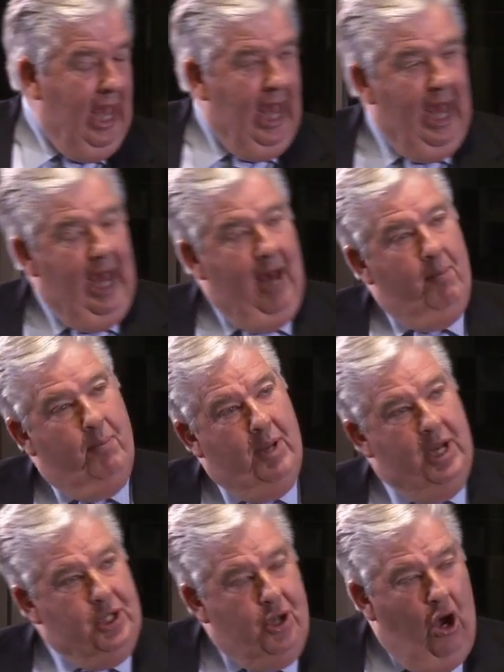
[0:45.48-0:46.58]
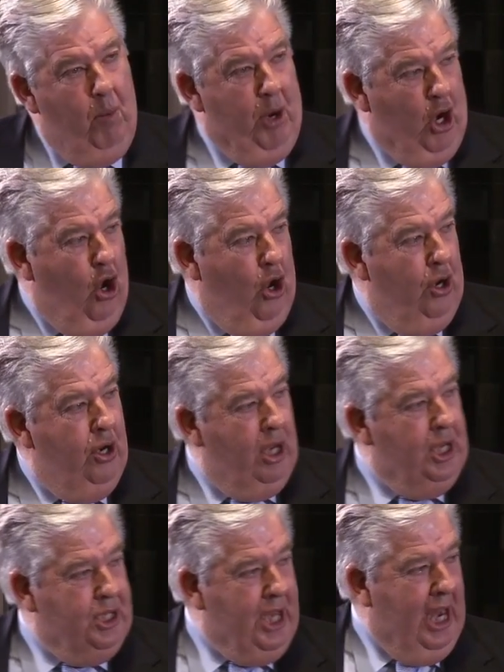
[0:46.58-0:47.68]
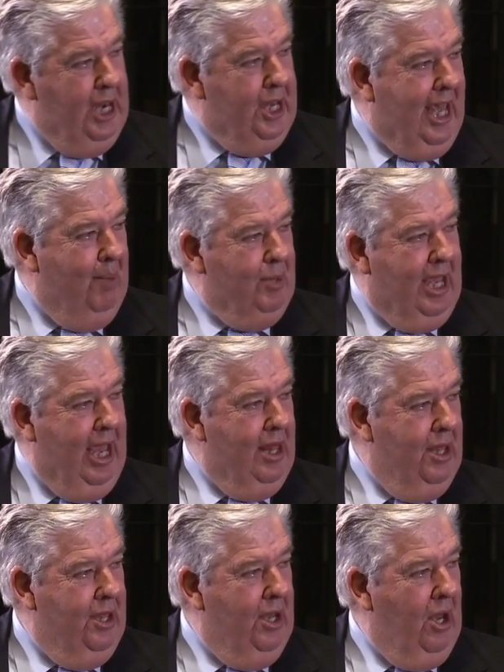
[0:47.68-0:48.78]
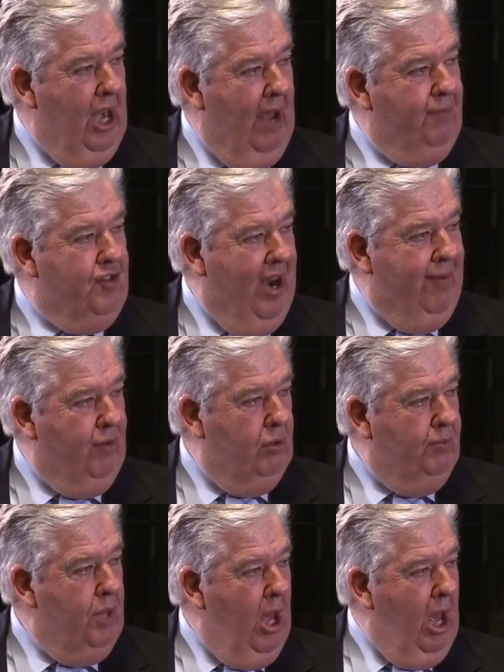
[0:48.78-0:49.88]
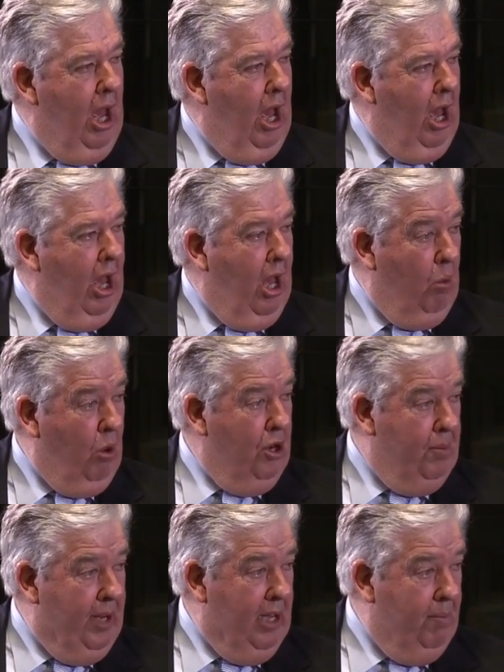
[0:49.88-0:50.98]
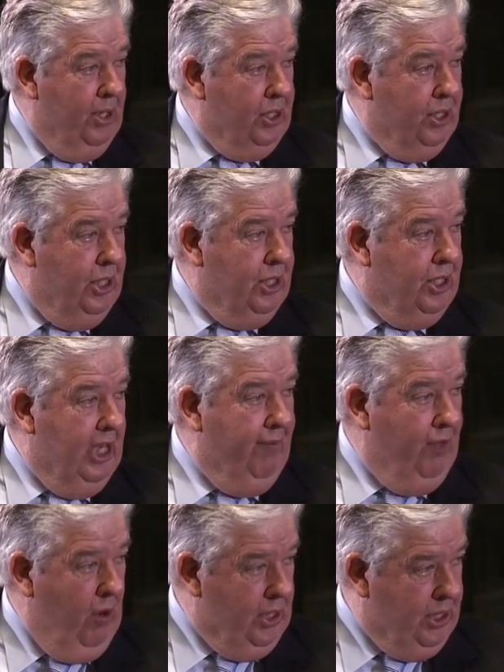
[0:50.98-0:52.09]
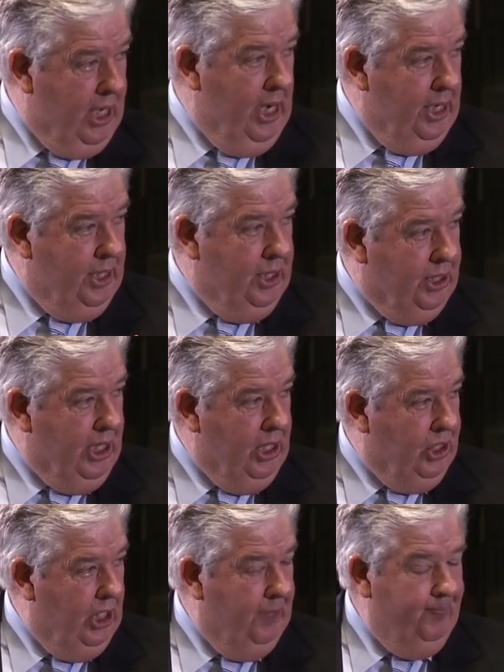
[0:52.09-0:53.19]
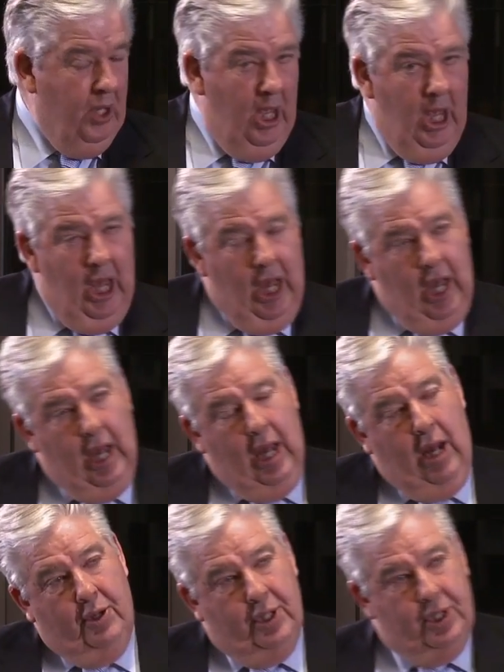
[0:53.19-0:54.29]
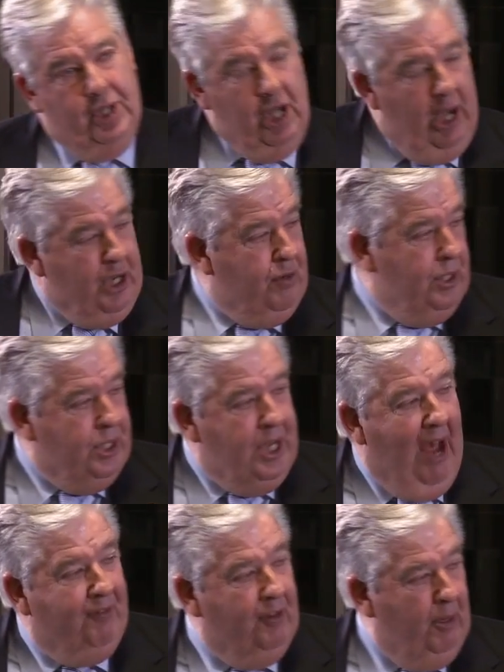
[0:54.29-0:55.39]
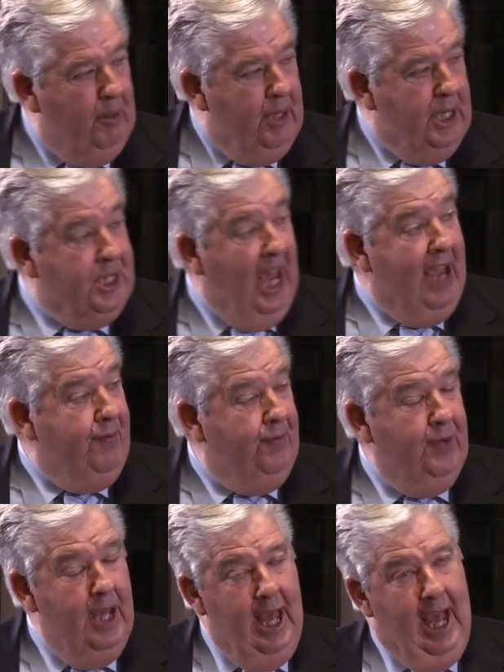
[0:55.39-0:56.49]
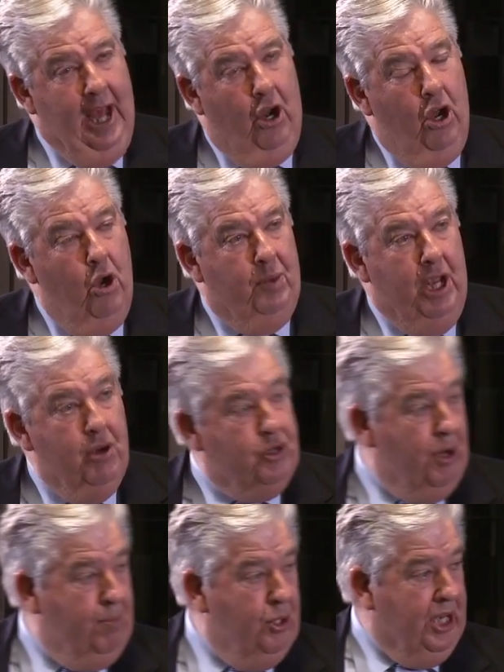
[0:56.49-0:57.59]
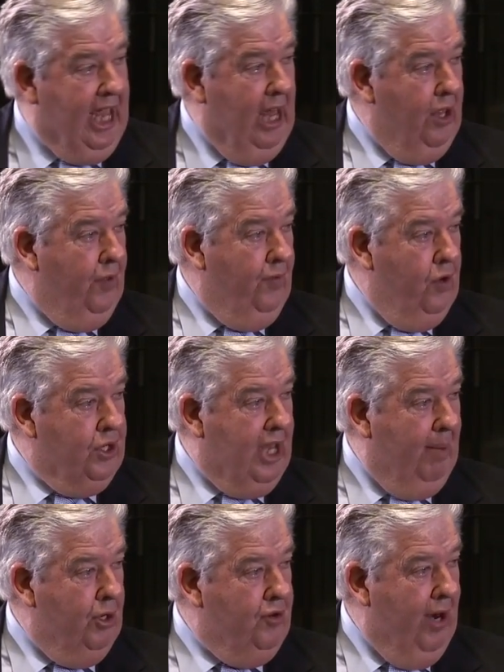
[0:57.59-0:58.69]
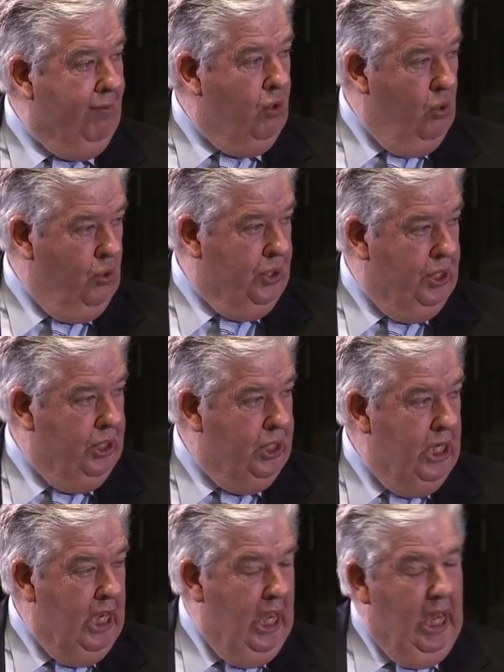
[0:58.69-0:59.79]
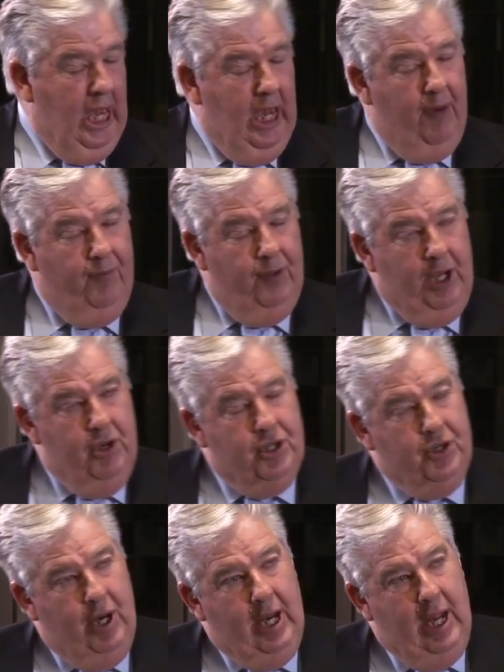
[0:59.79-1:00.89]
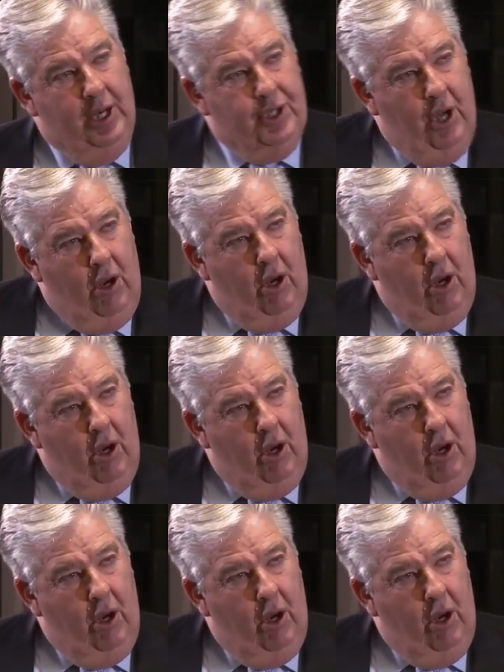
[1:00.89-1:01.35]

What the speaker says: but as time went on, it started to come together that I loved travel. I wanted to be in business, even though I started as a teacher. I was a senior lecturer in staff development at TAFE, and I helped the industry put together the first couple of travel courses for the industry. And so